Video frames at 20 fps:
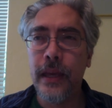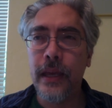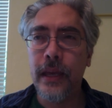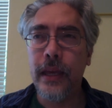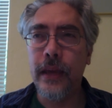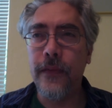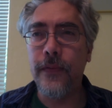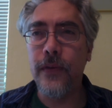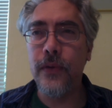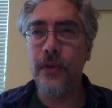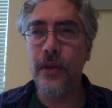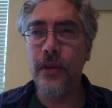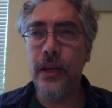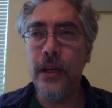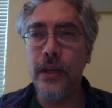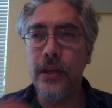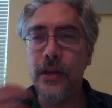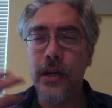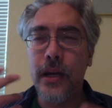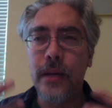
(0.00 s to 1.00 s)
if you
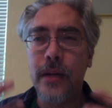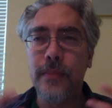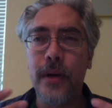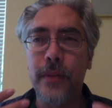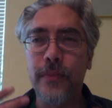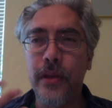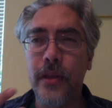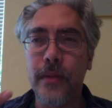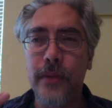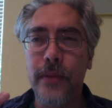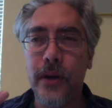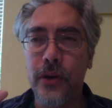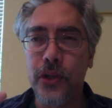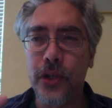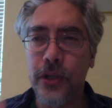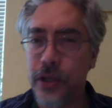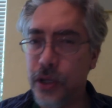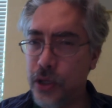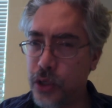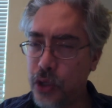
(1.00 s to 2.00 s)
need to come up with
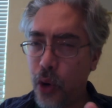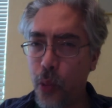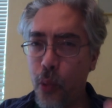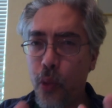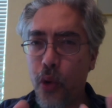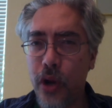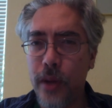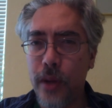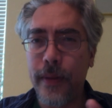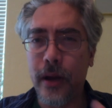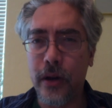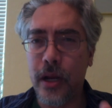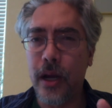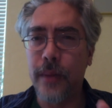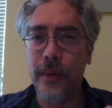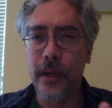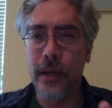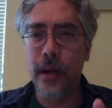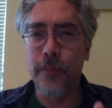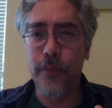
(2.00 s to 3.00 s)
emotions, and don't worry about
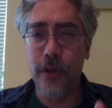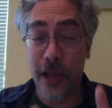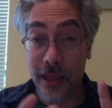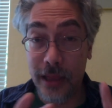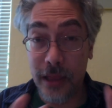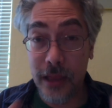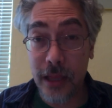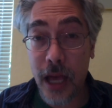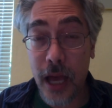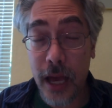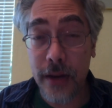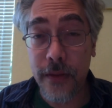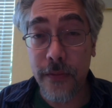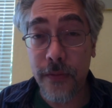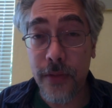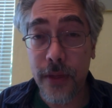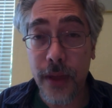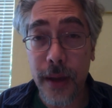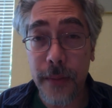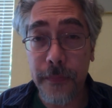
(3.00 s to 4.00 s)
coming up with a lot
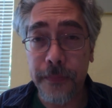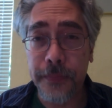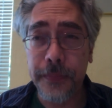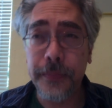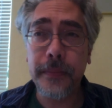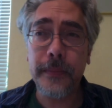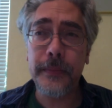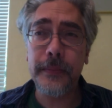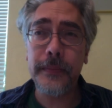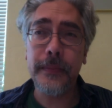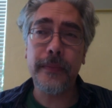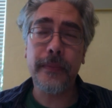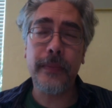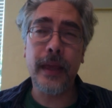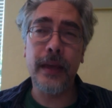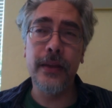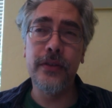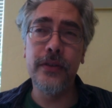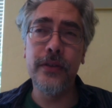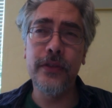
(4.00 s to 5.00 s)
of them,
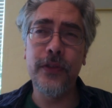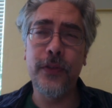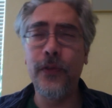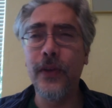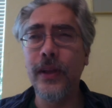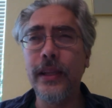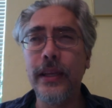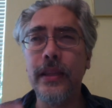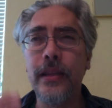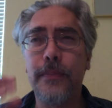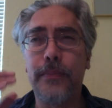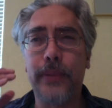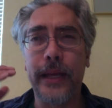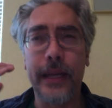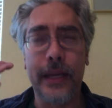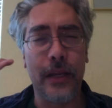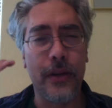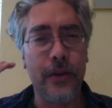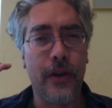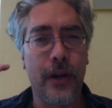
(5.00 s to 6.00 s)
just fill in the
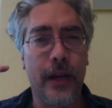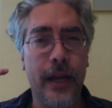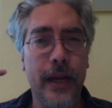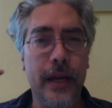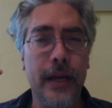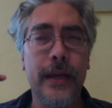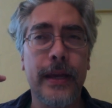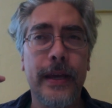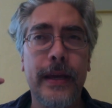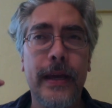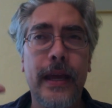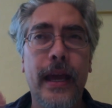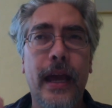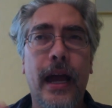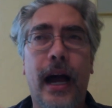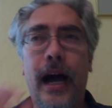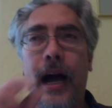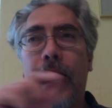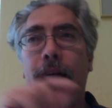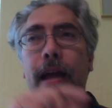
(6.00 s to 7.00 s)
blank in your head.
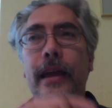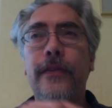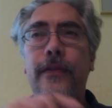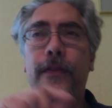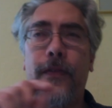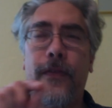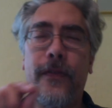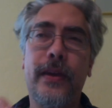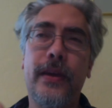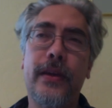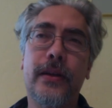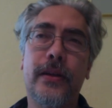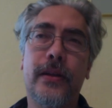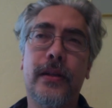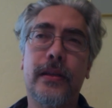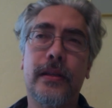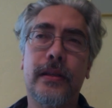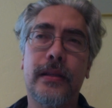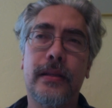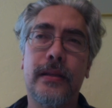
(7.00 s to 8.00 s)
I
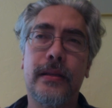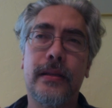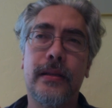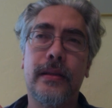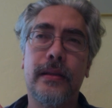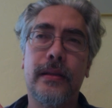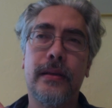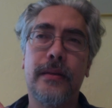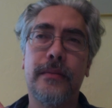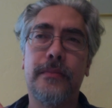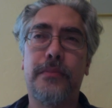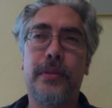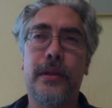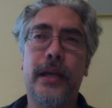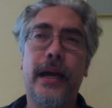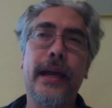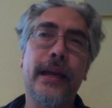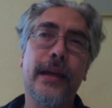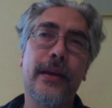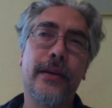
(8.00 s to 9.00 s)
feel
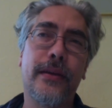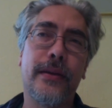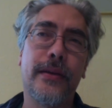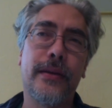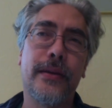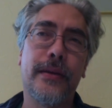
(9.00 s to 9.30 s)
blank.